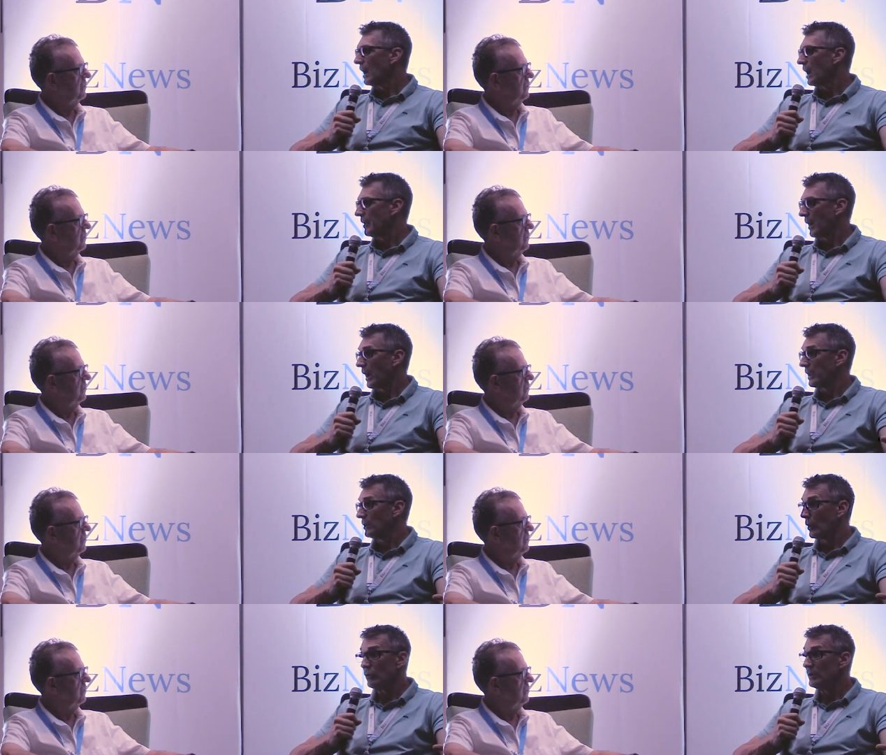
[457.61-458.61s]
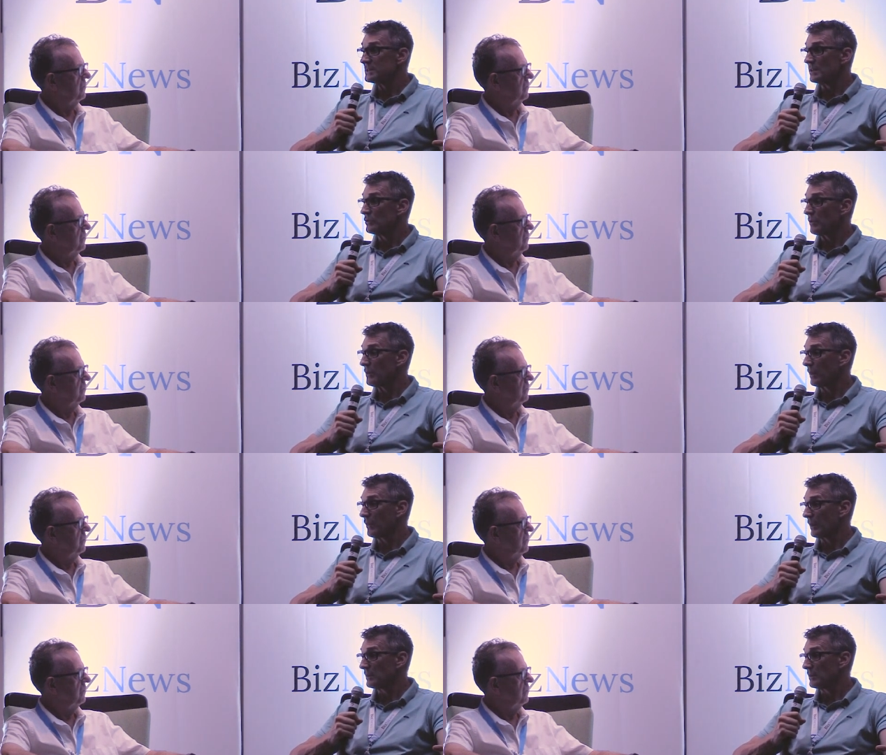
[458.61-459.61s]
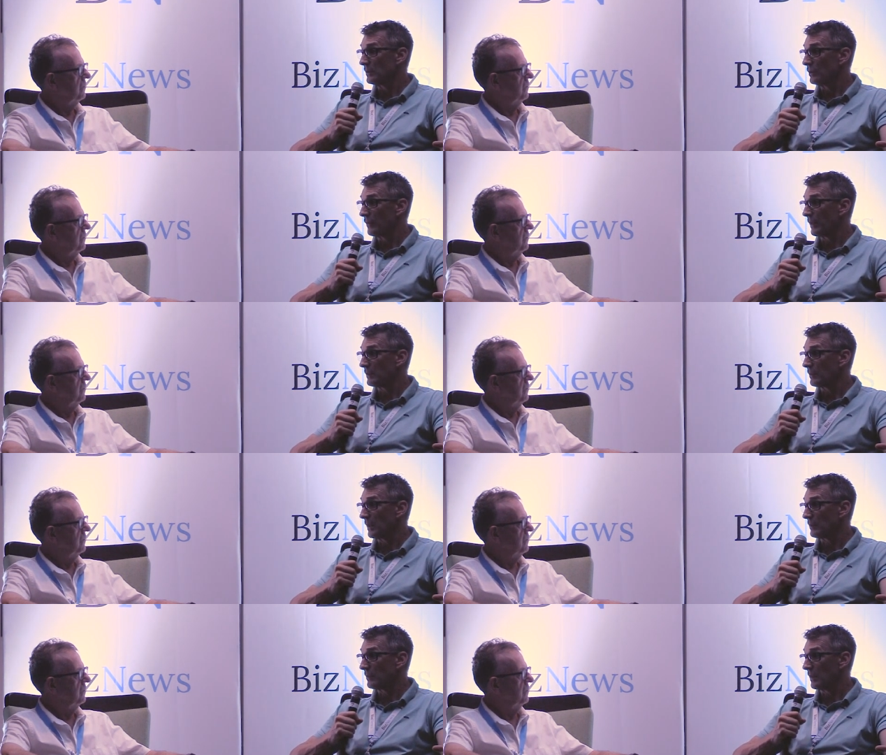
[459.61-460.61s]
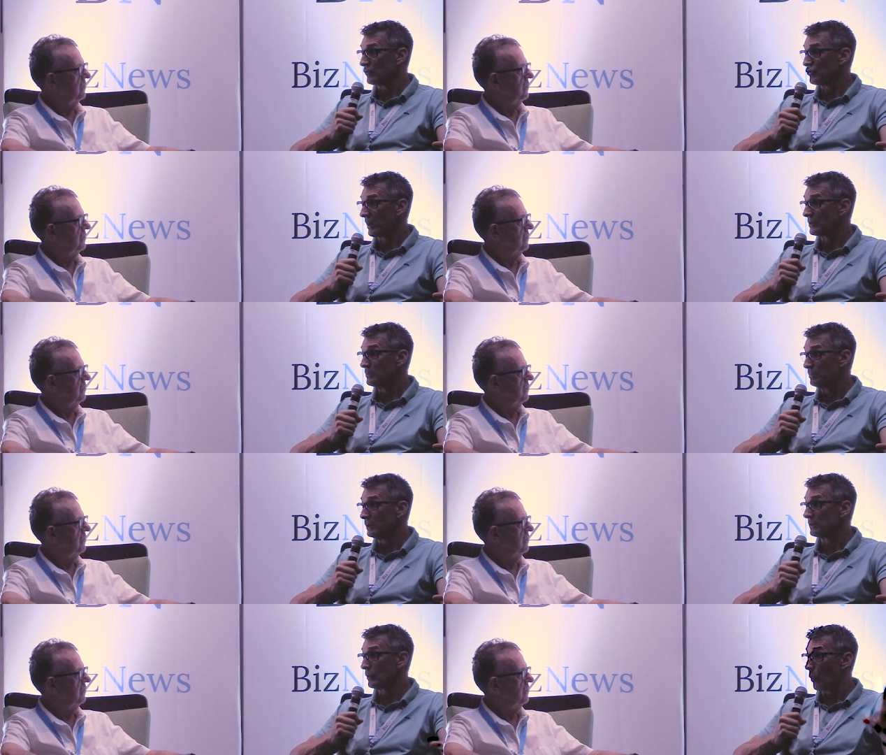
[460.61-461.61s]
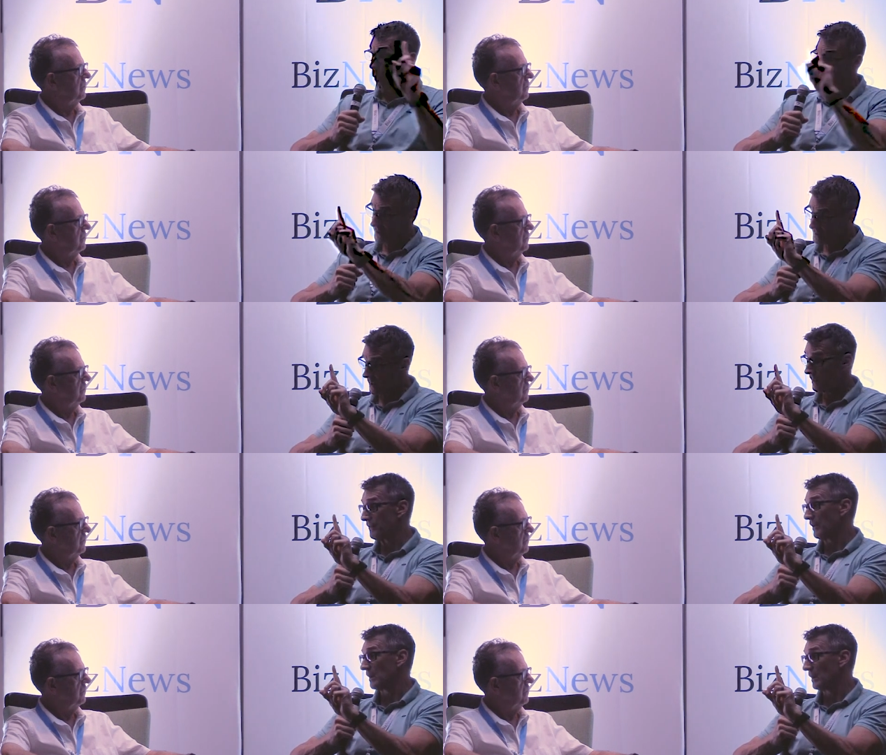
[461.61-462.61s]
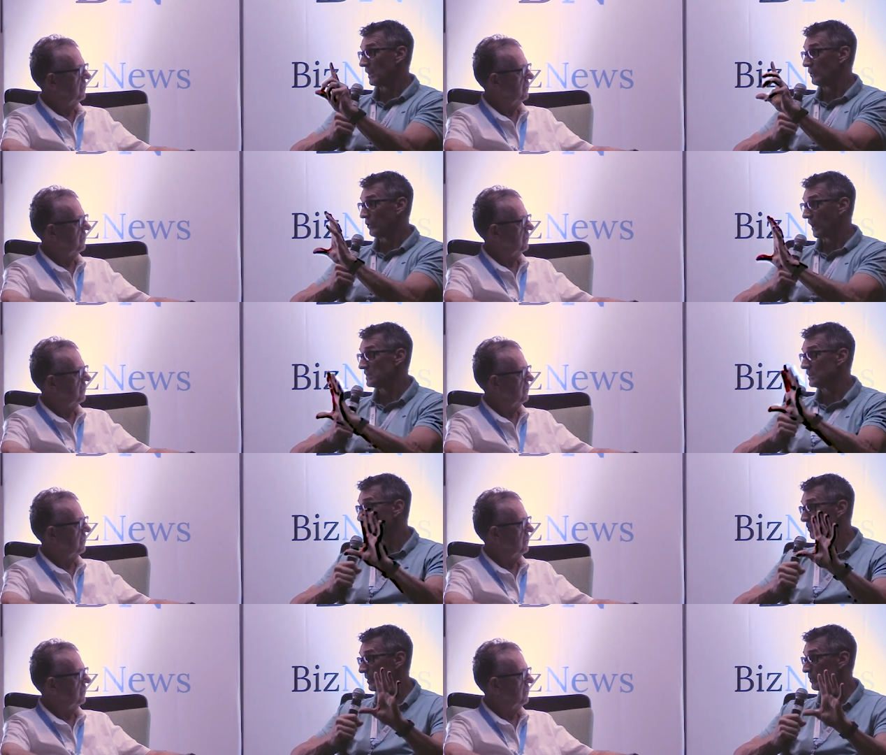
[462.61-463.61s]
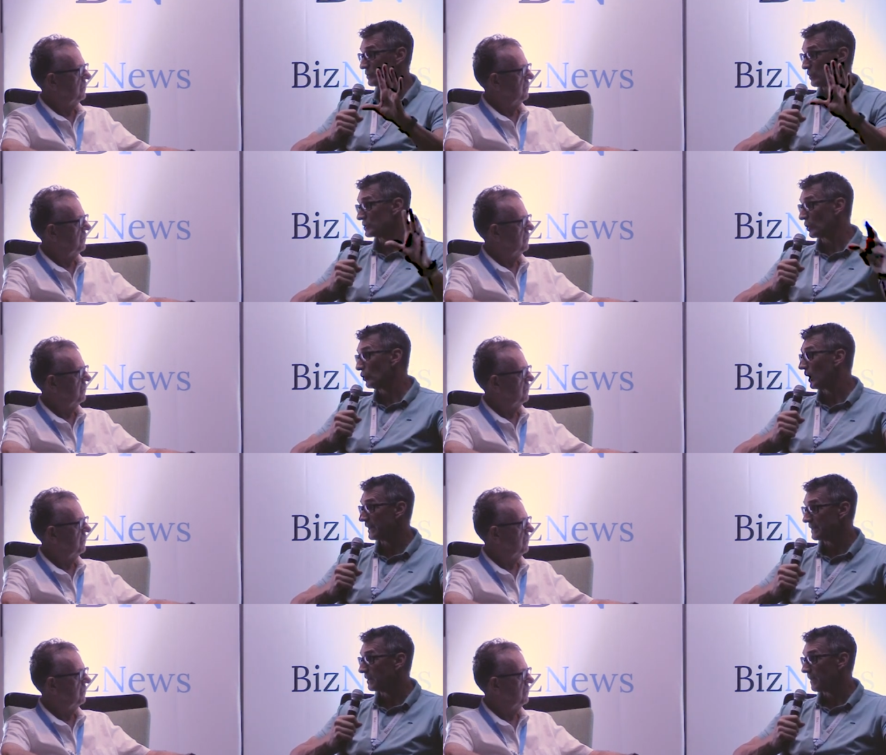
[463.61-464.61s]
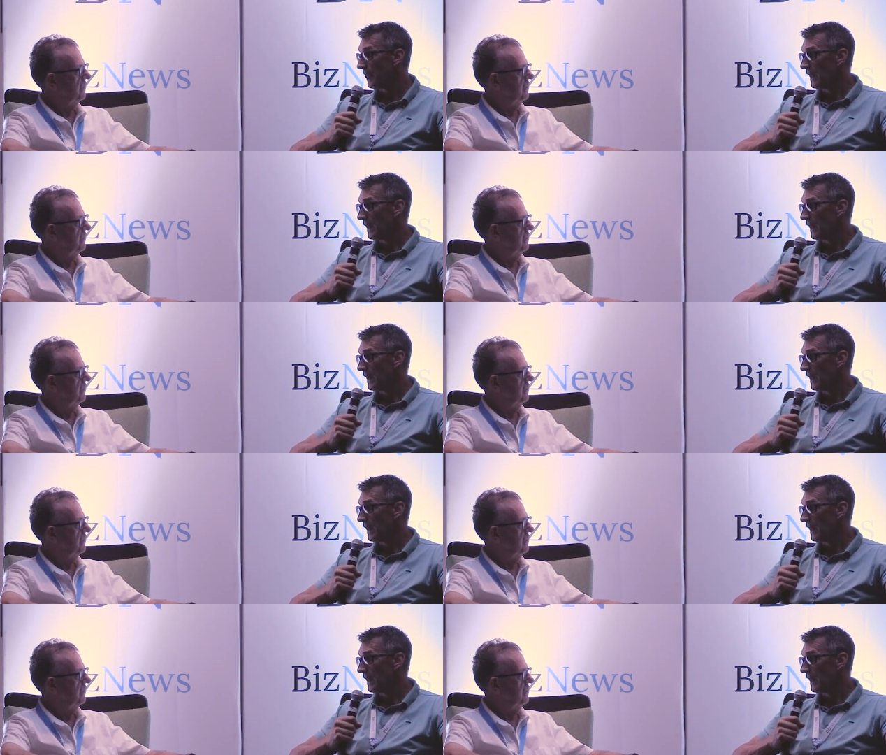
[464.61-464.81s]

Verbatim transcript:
Speaker 1: And I had no reason to think that you know that that that trying to build one South Africa and uniting her peoples was a good idea.